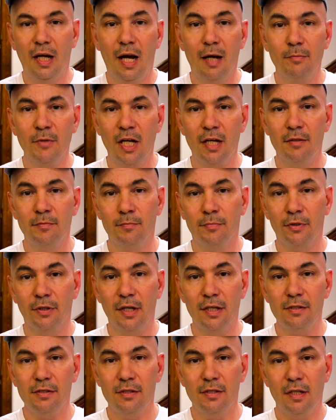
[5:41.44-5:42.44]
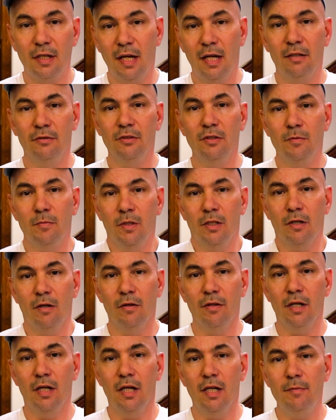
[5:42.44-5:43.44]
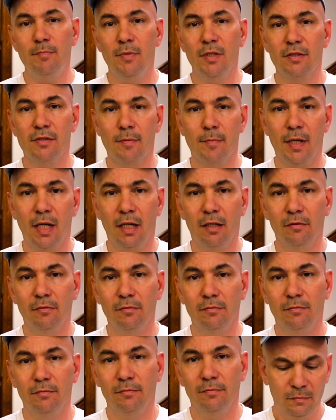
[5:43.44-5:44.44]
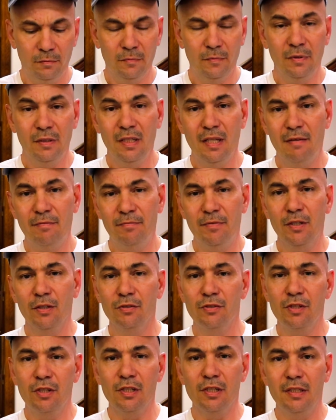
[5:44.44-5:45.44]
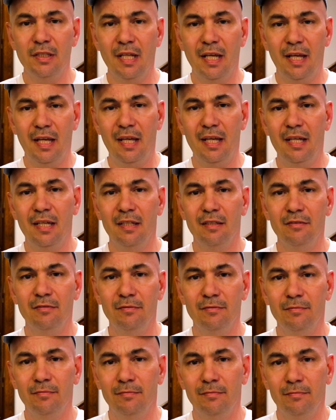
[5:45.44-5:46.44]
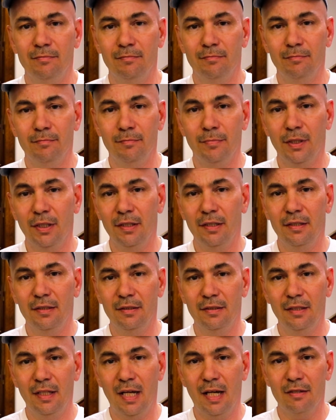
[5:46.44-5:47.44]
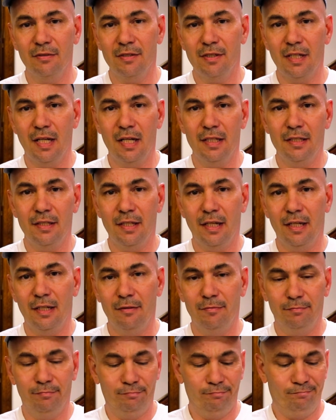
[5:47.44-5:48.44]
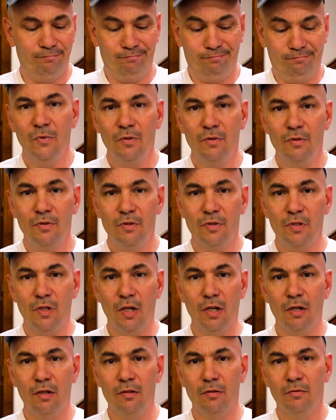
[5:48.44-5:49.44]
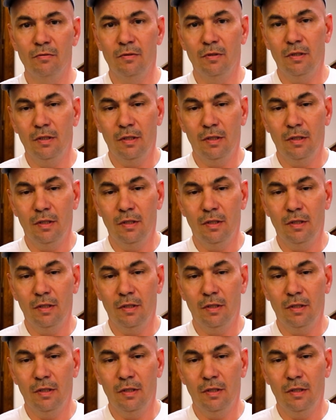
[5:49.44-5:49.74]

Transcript: I'm not impressed. I don't know what all the hype is about. It feels good in the hand, but outside of that, so